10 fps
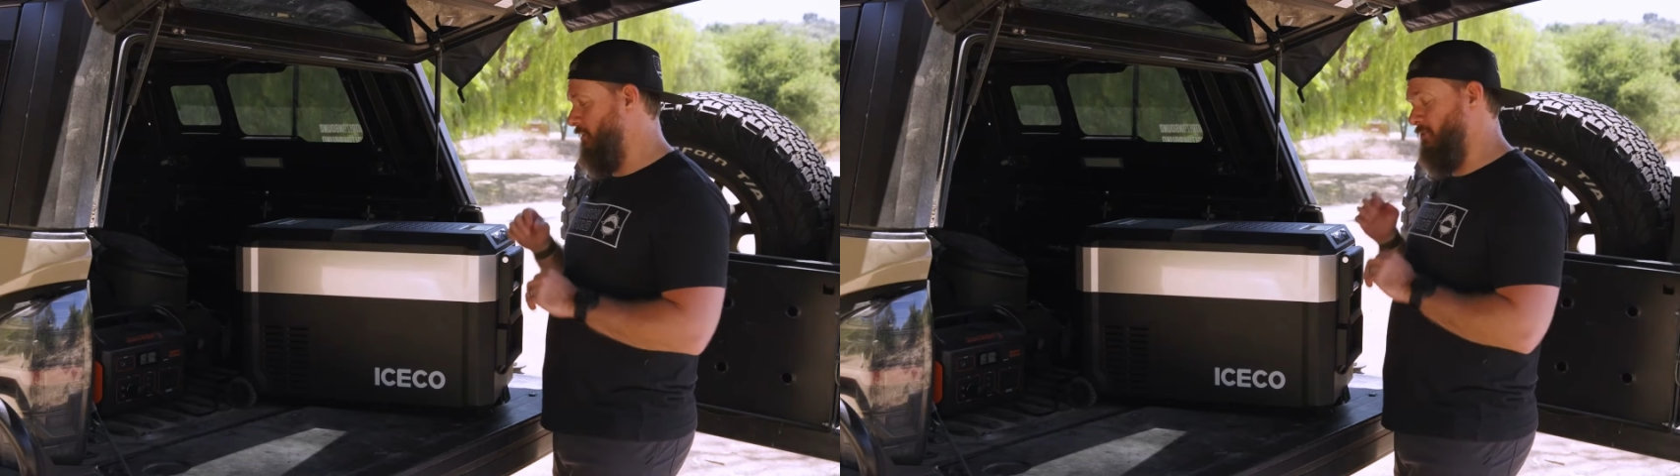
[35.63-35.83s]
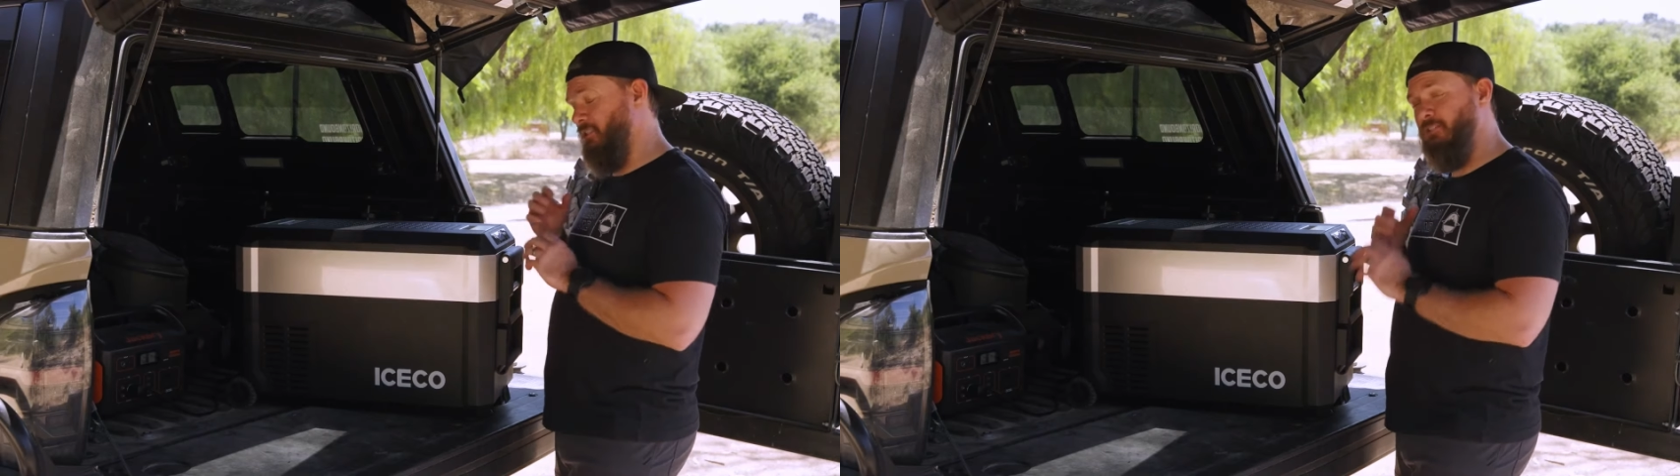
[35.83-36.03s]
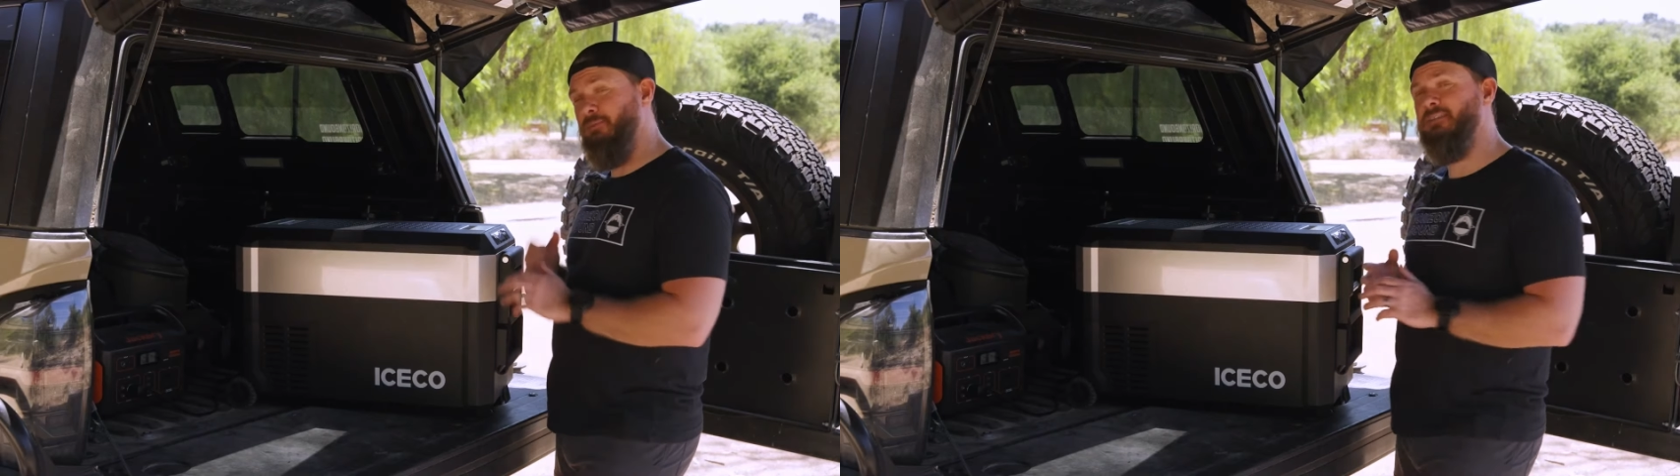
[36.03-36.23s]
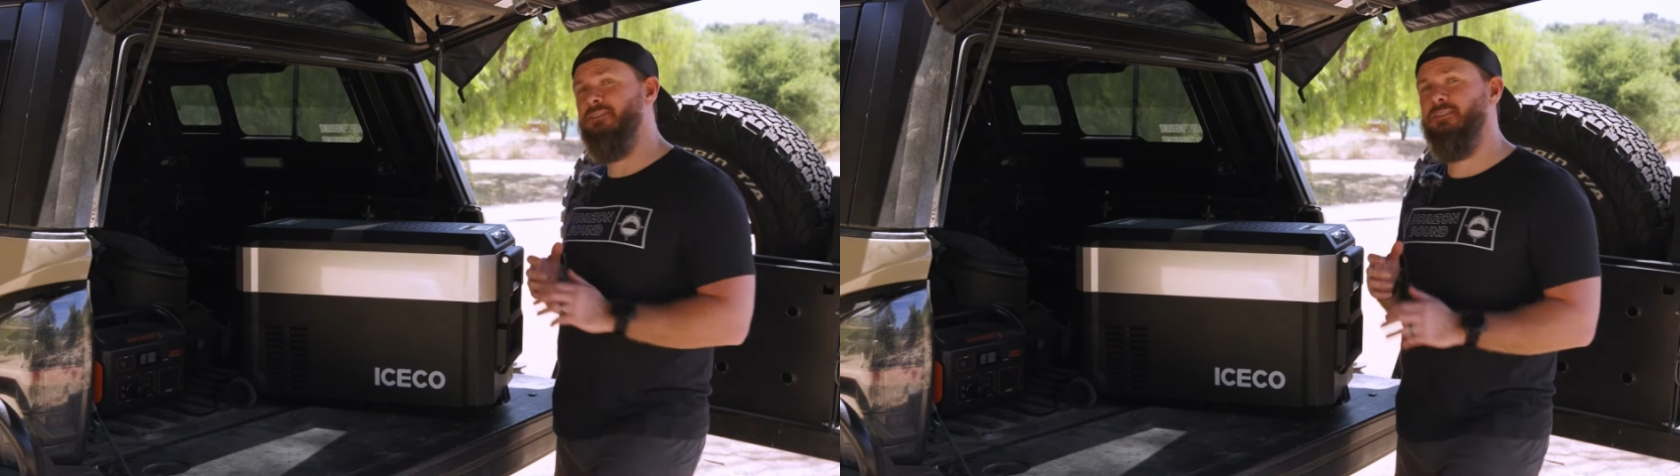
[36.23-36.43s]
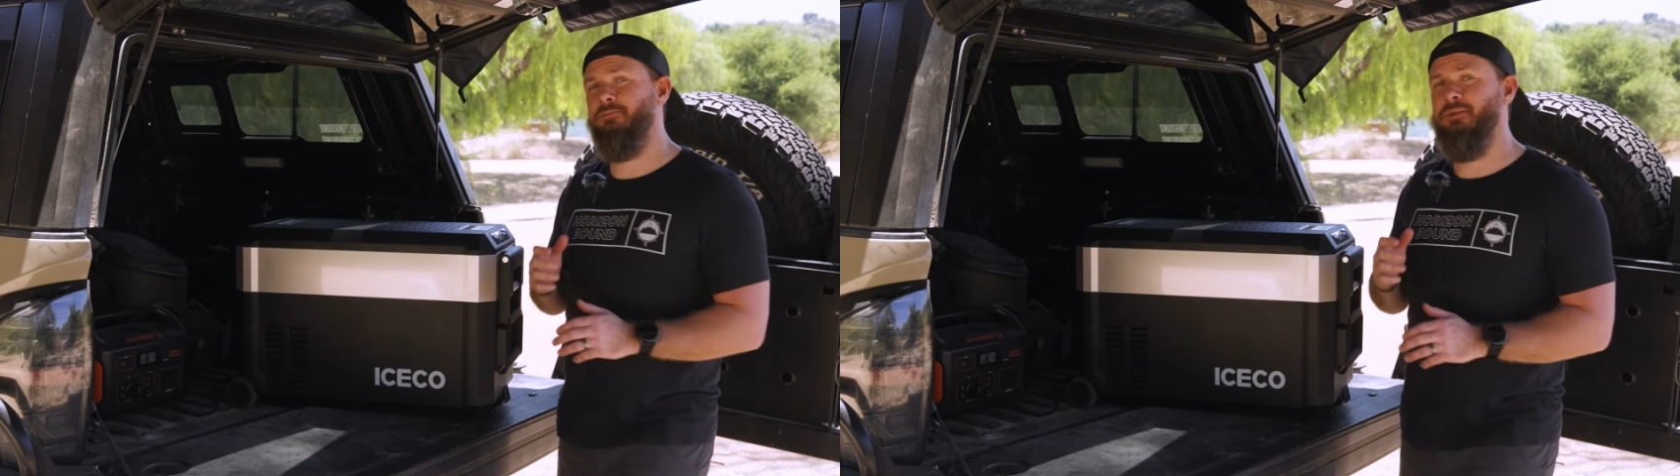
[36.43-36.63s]
I was expecting
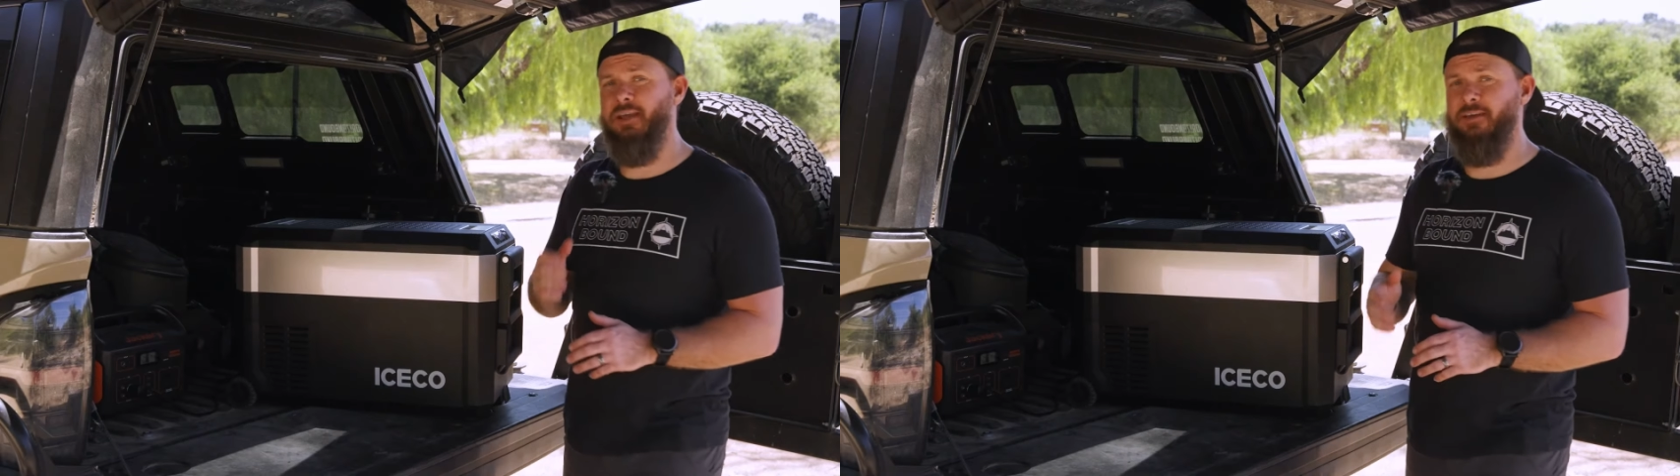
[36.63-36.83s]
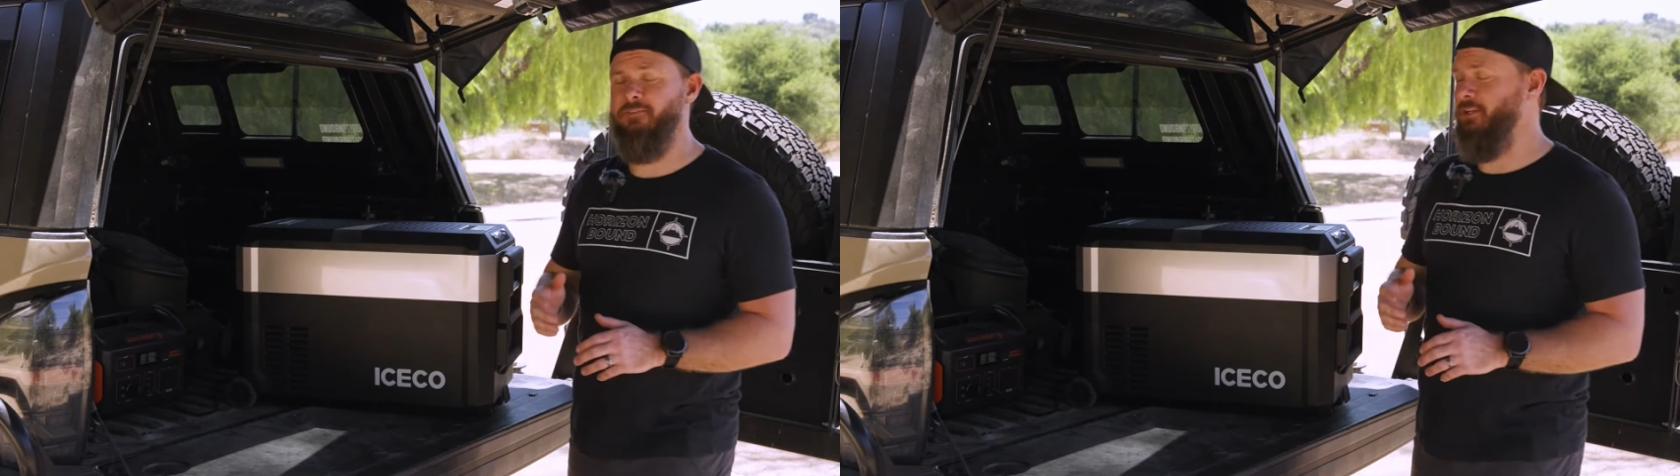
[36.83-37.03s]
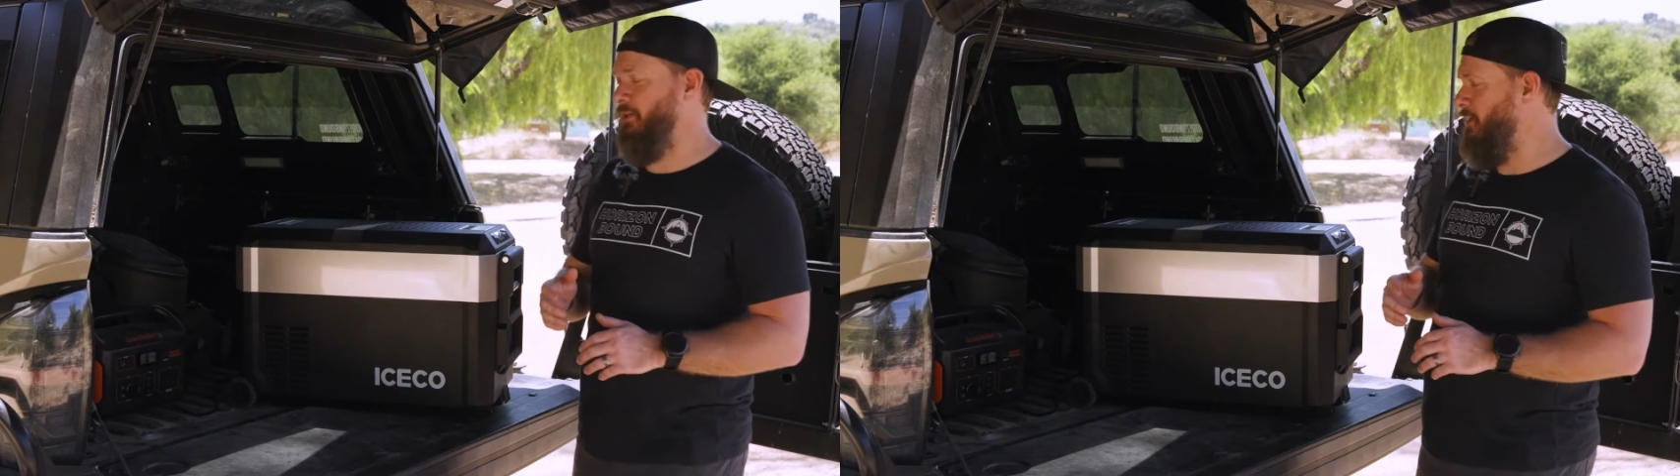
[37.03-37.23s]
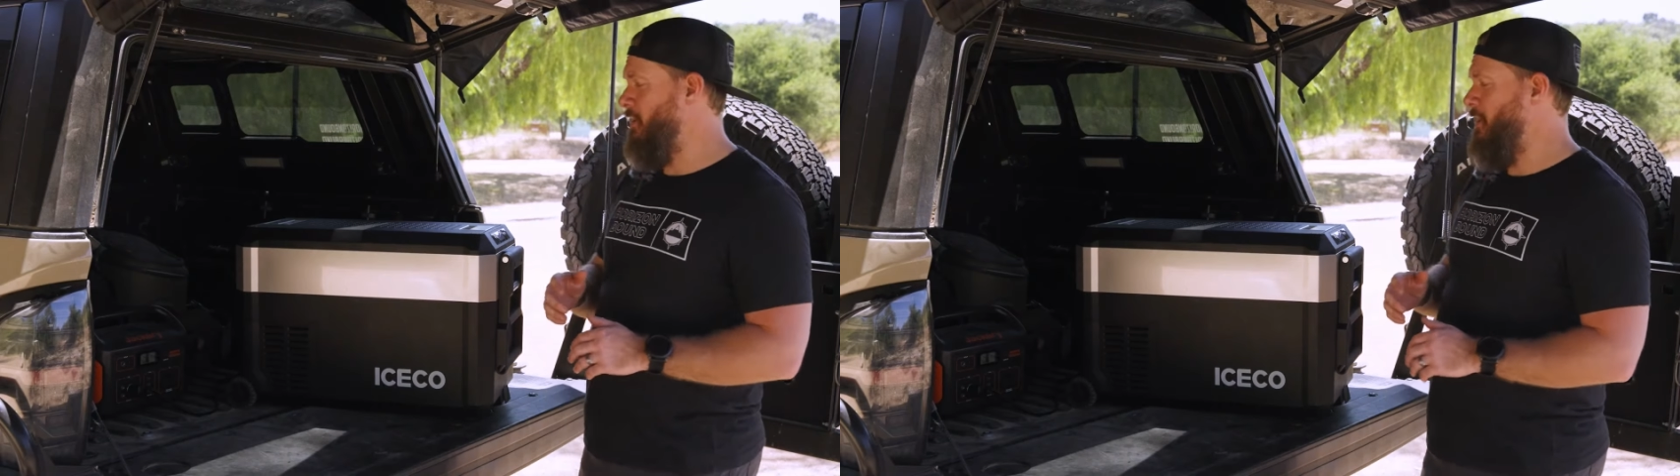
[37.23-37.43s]
it to be heavier,